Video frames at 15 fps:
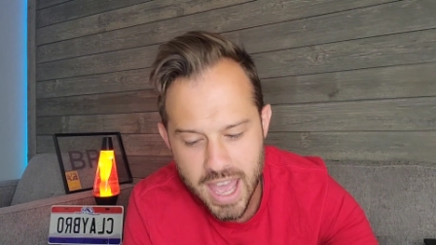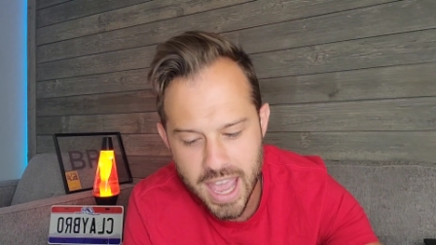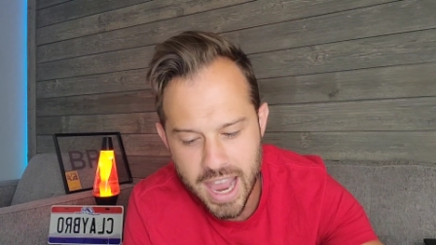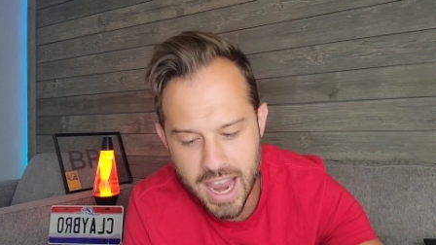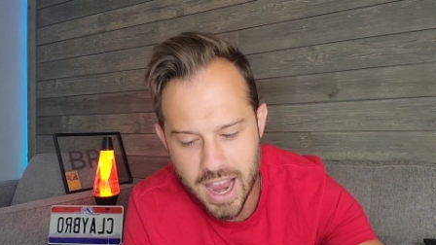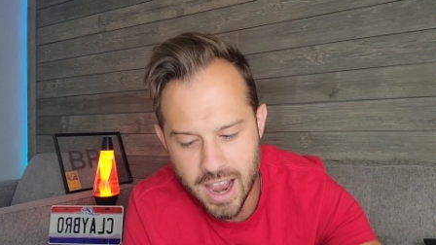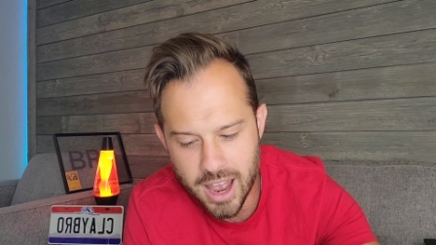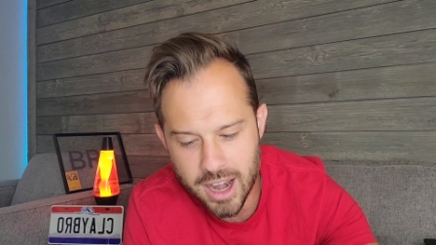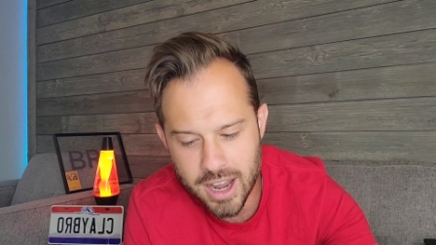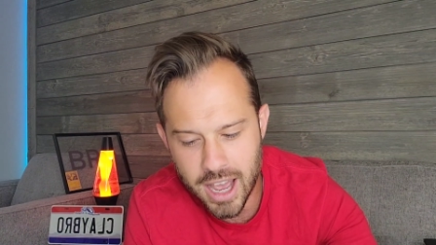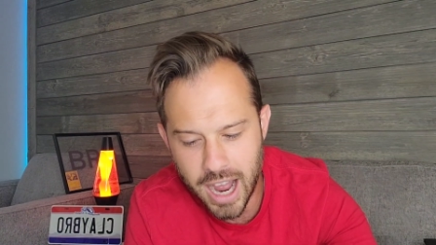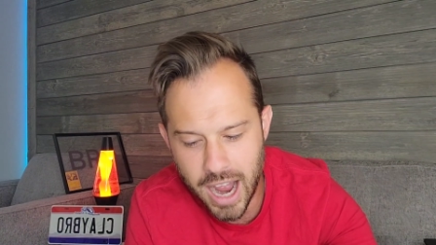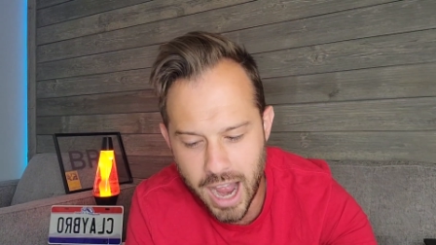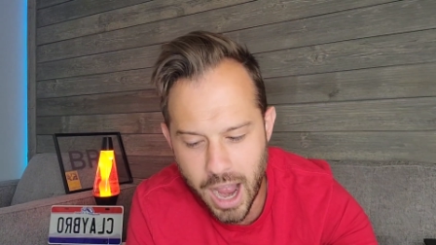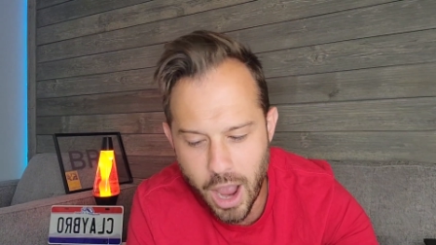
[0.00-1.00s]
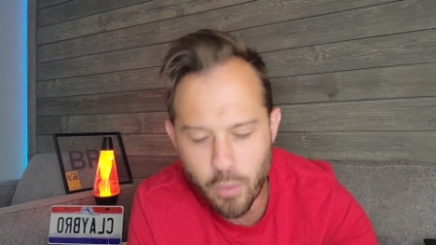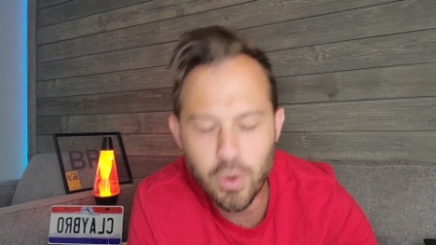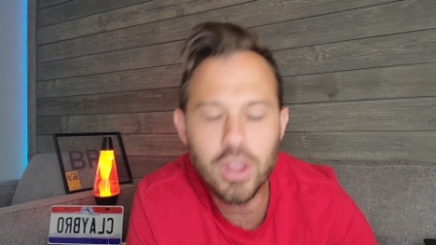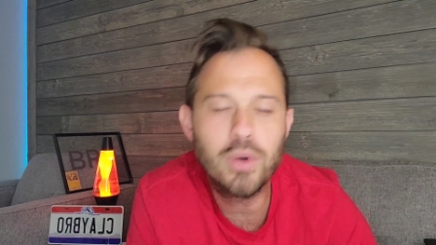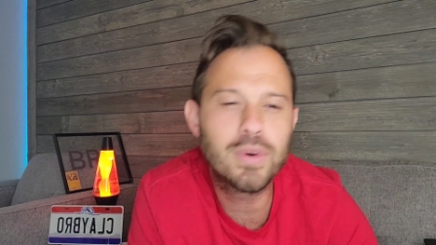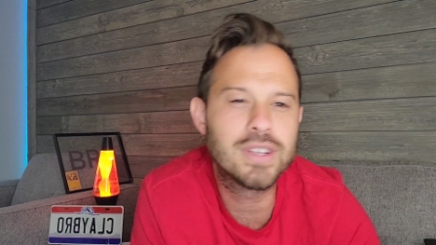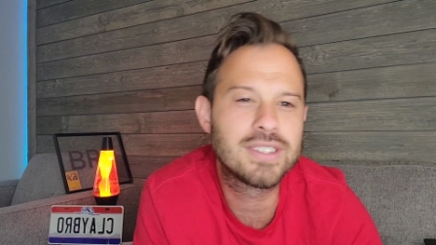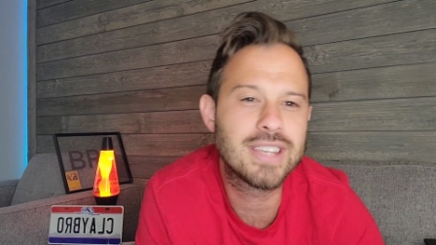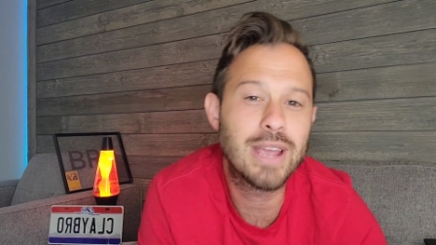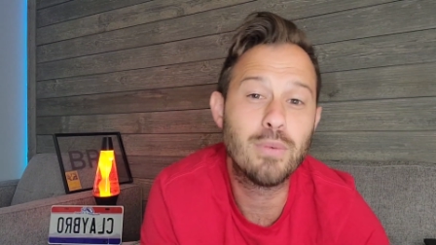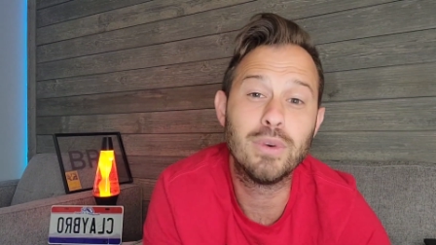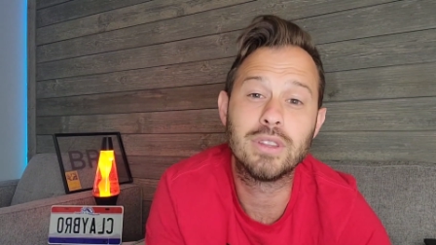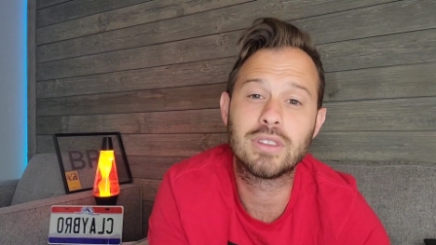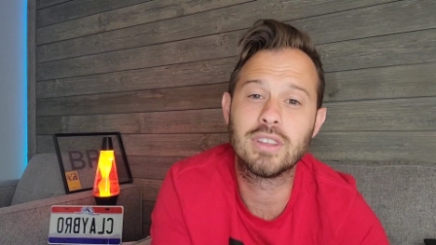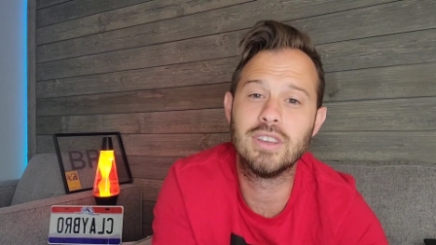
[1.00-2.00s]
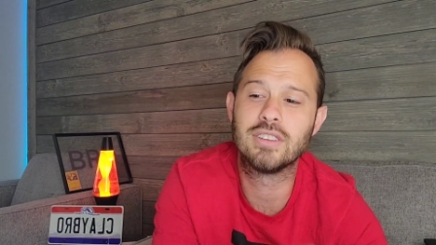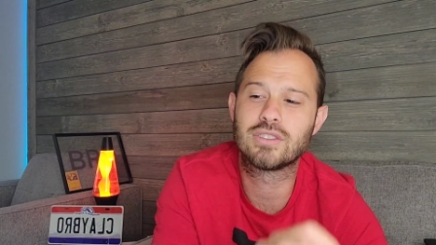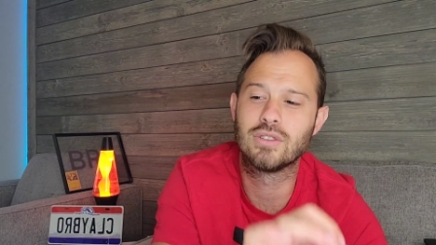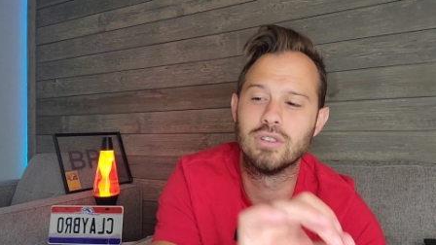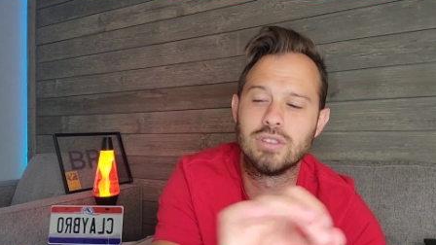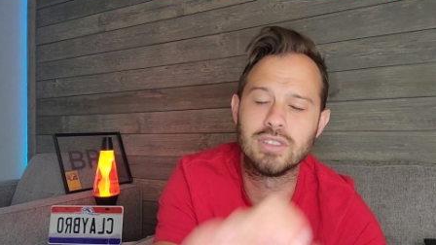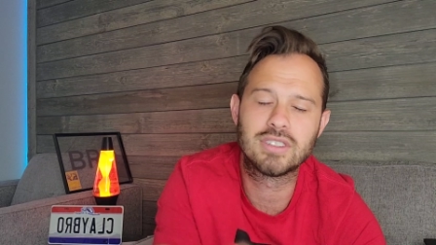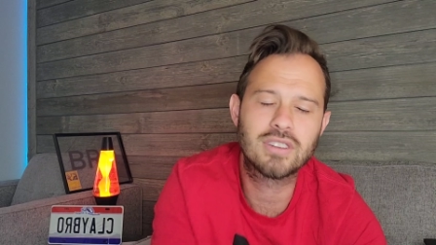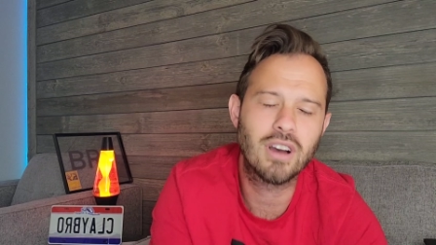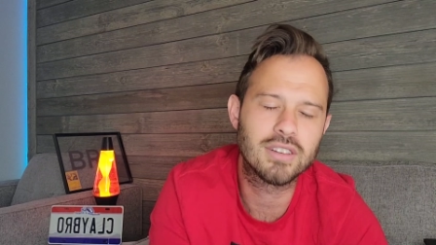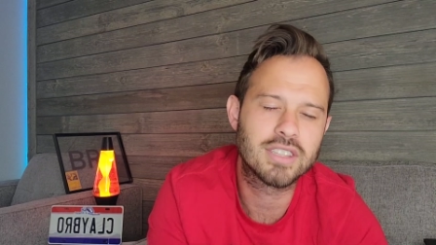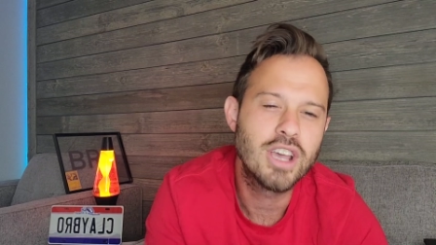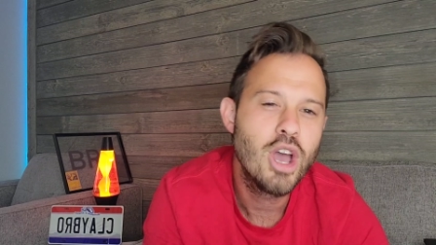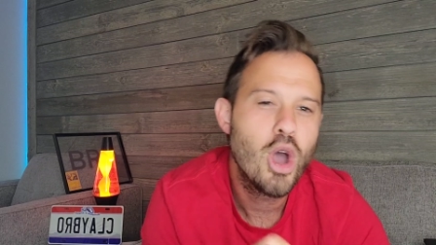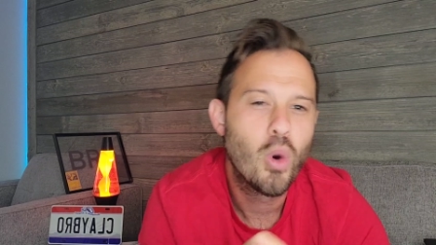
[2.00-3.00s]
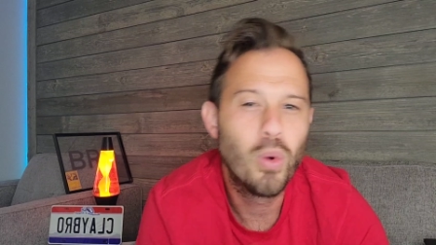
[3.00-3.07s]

And I really want to say with this this or discuss